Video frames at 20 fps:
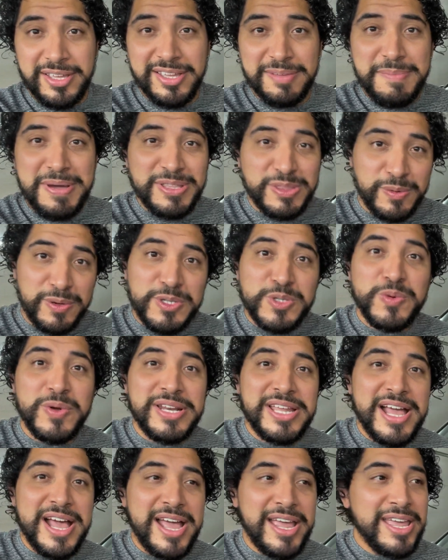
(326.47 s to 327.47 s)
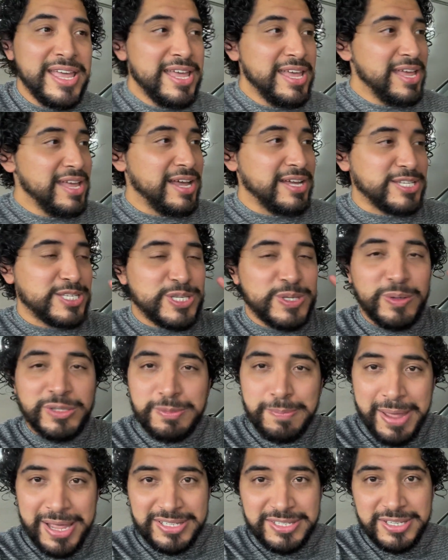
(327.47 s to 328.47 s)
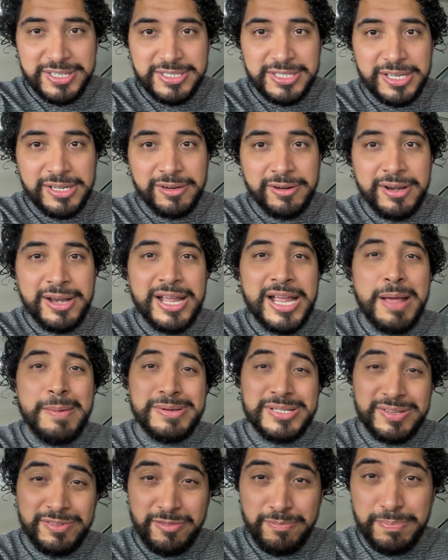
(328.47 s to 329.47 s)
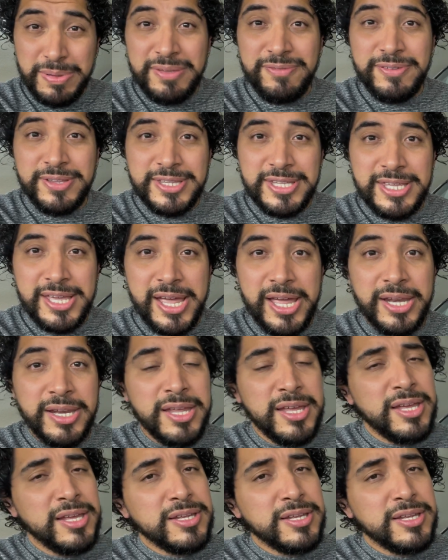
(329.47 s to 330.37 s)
My 320i, I sold it back to the dealer and I got myself a B58.